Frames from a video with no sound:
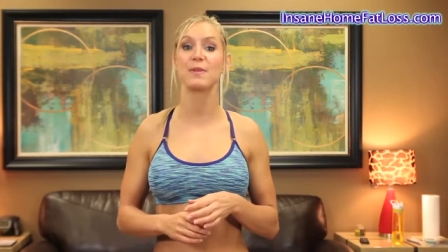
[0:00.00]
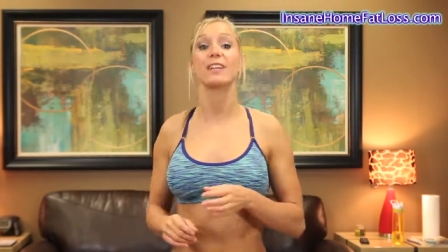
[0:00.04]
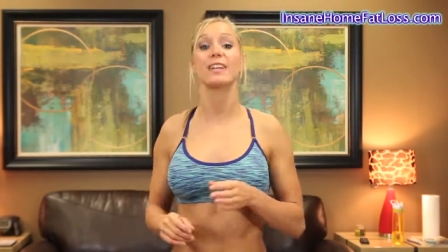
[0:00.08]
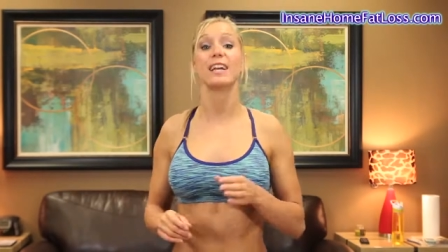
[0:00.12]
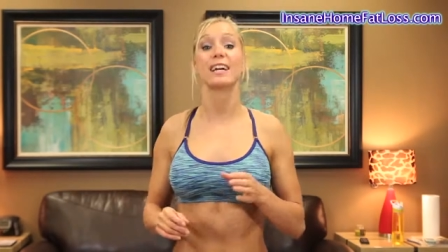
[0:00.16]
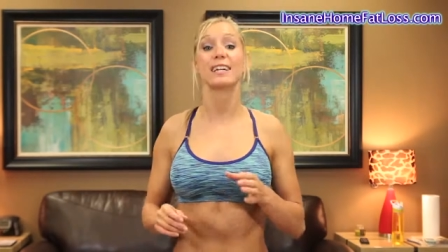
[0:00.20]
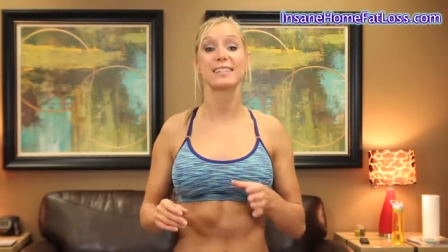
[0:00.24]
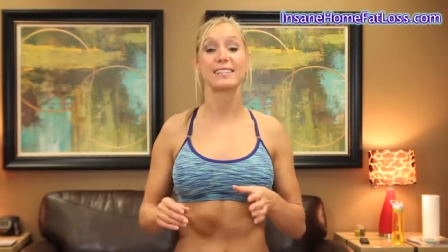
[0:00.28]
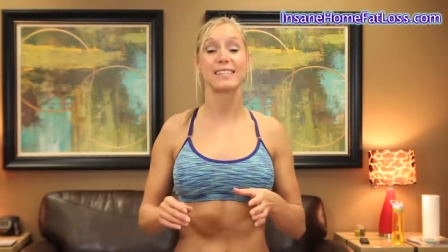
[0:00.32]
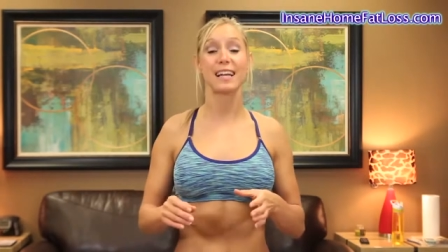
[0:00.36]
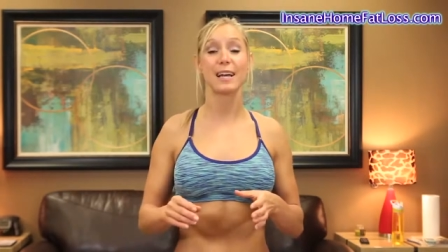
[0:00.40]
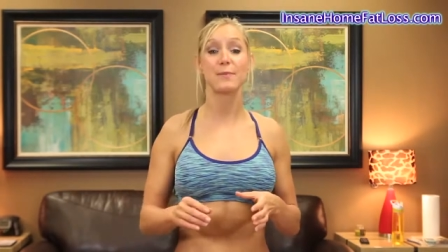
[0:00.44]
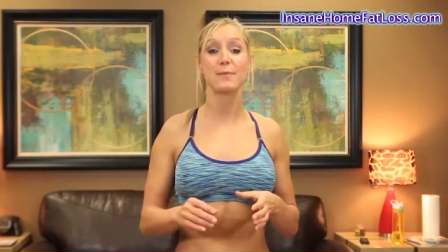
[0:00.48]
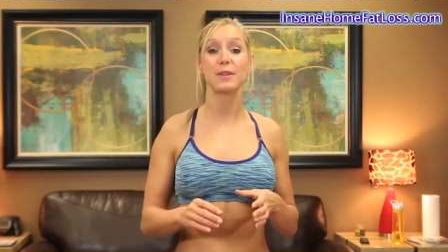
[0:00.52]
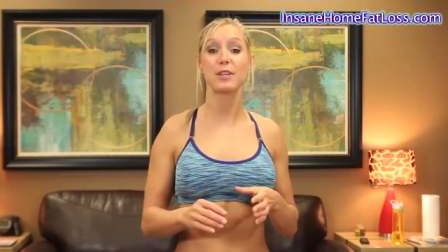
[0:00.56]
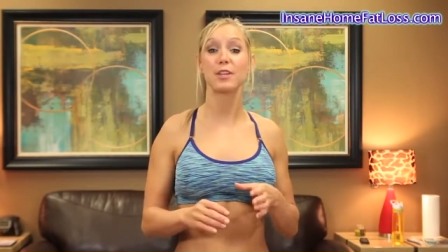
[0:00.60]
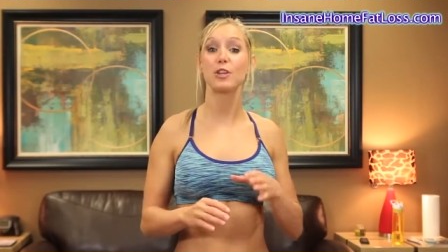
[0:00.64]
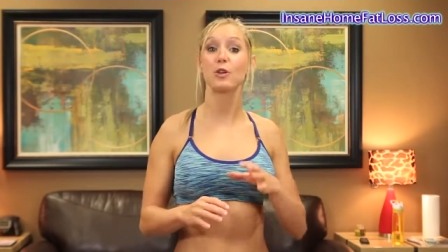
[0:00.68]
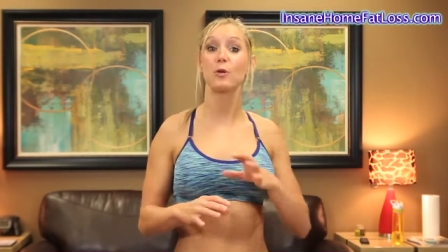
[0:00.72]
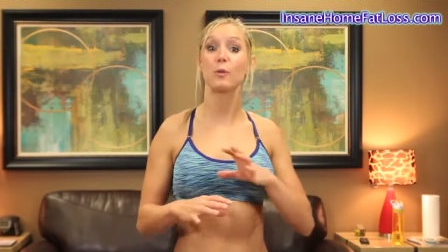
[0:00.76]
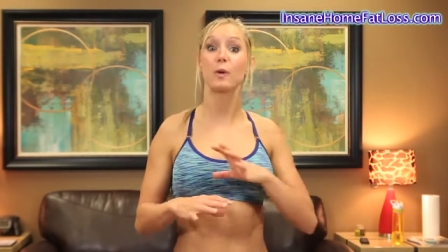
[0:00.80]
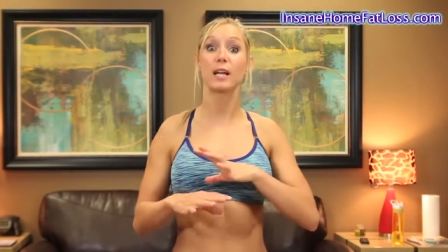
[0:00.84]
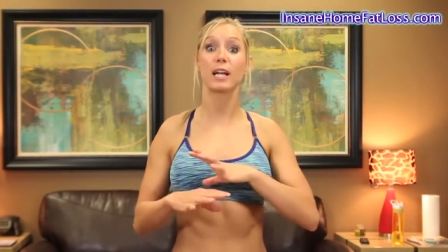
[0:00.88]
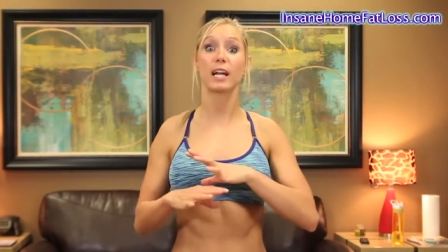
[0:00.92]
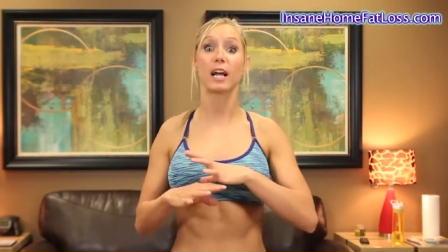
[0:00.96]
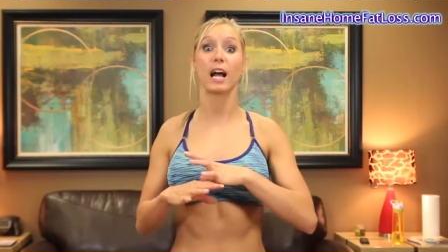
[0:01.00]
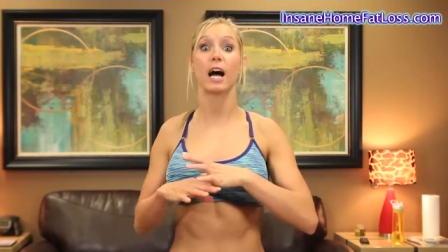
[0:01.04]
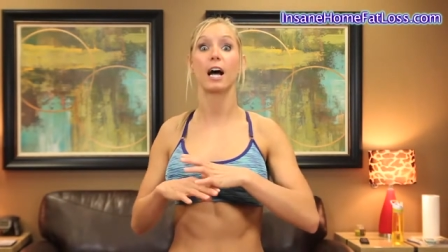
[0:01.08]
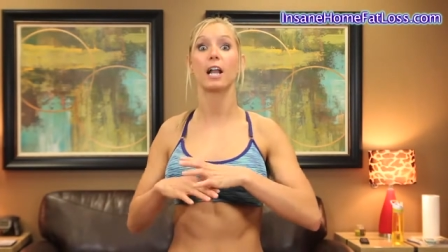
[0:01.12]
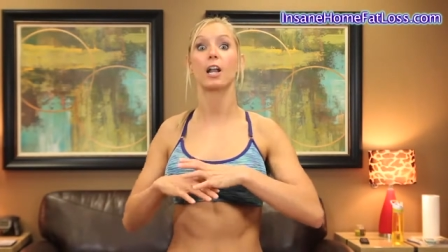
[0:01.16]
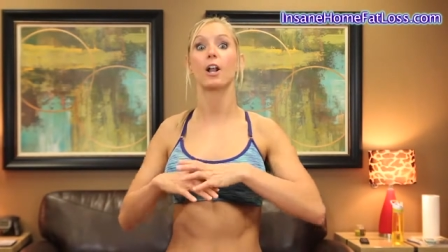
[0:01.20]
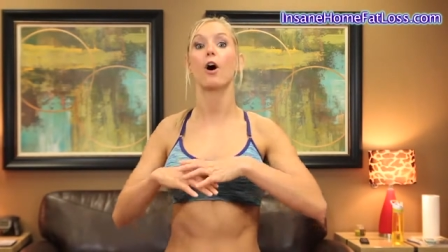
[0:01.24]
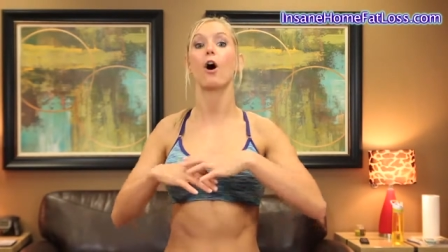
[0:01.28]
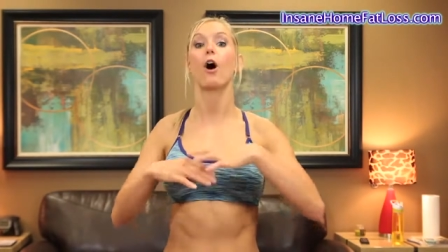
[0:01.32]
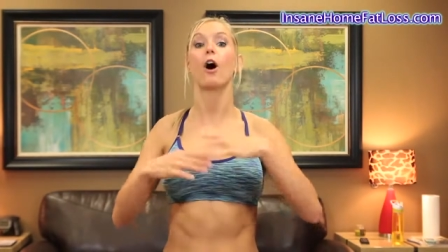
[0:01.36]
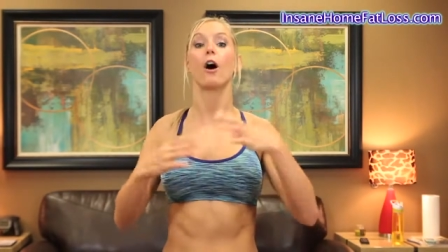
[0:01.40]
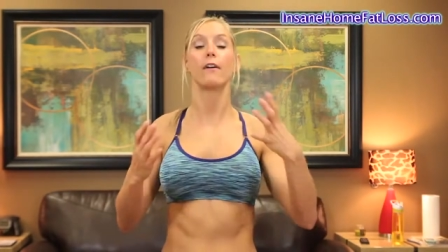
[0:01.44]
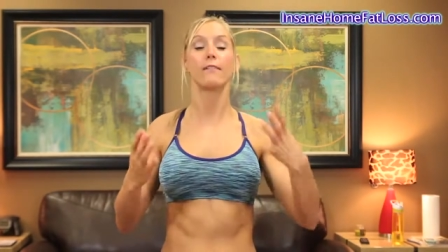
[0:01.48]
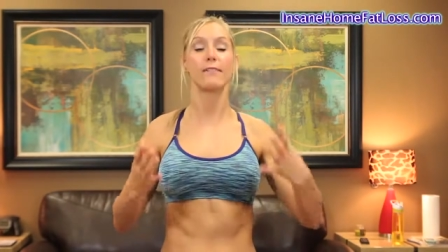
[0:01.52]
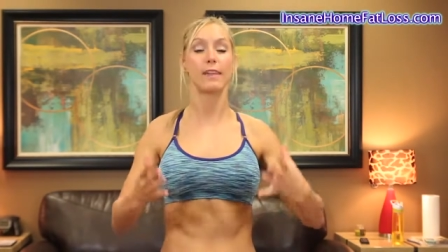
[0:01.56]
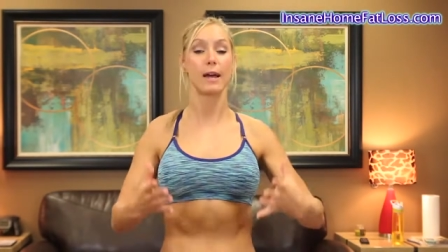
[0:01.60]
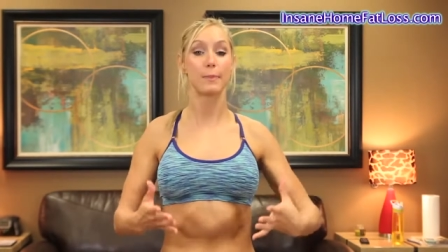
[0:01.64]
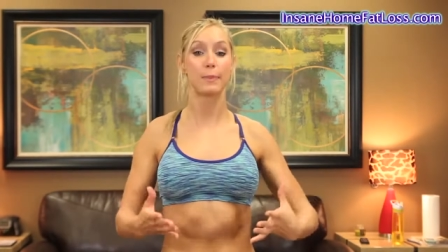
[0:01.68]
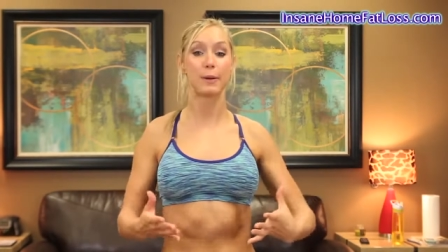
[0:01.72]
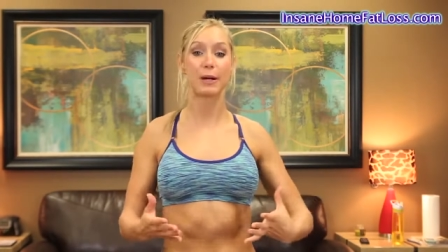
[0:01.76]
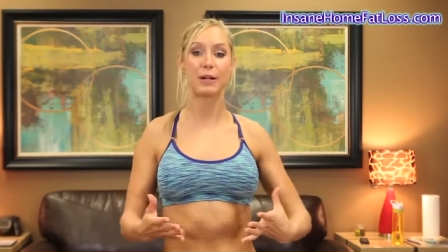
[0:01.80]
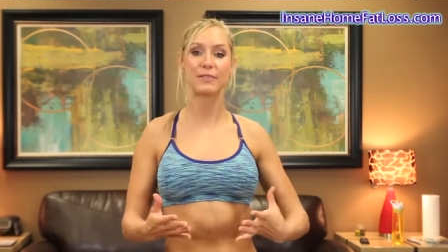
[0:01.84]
The next time that you wanna cut all that